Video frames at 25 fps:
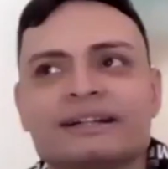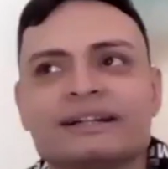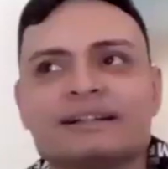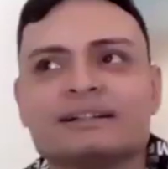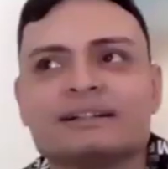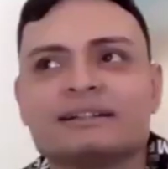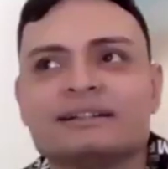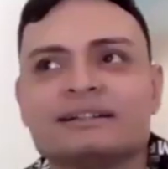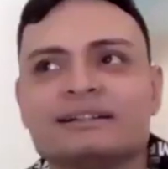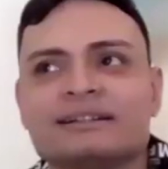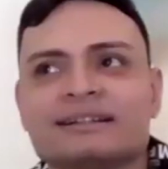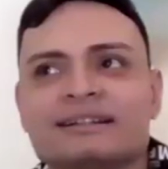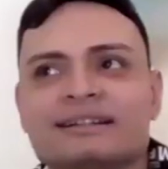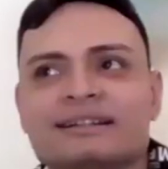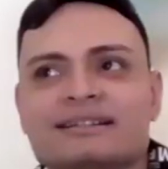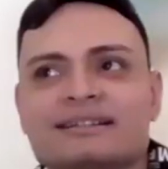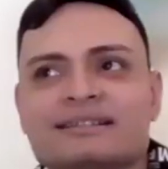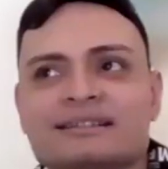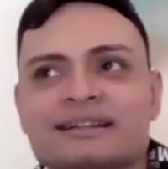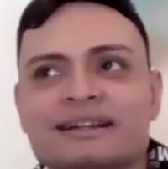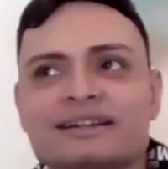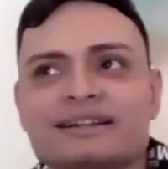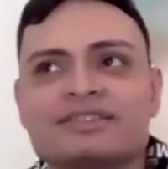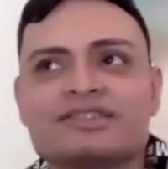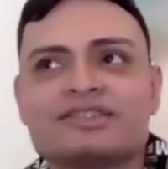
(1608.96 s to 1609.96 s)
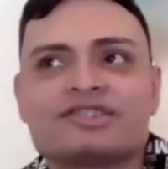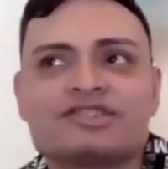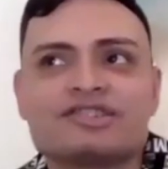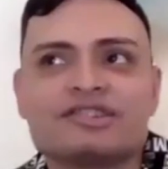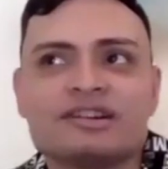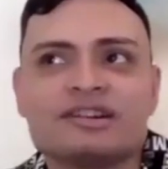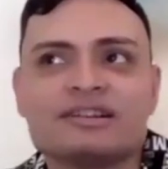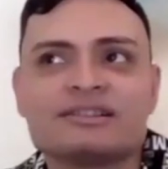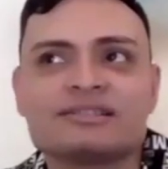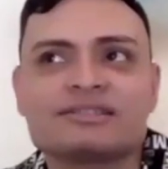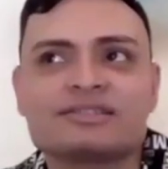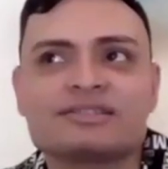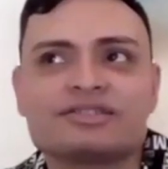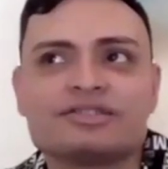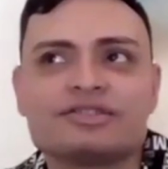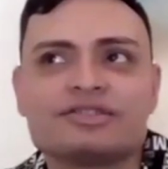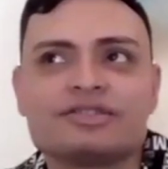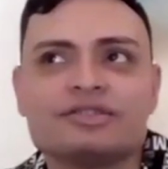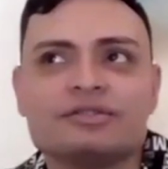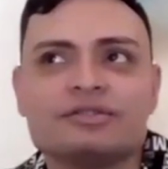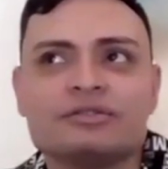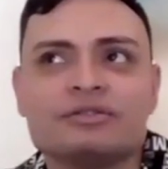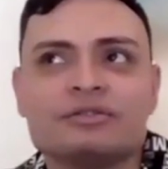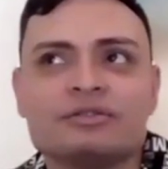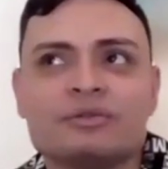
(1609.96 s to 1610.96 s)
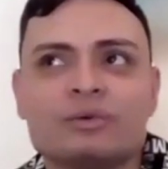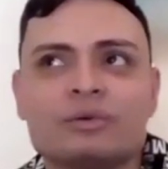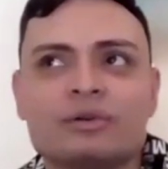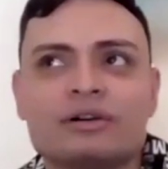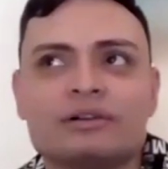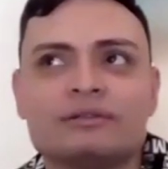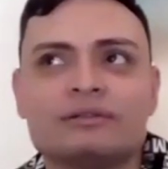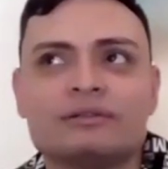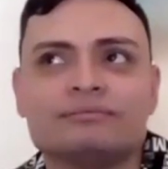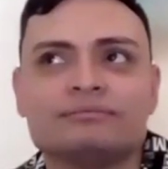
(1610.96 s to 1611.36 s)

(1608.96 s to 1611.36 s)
goodness, it's just to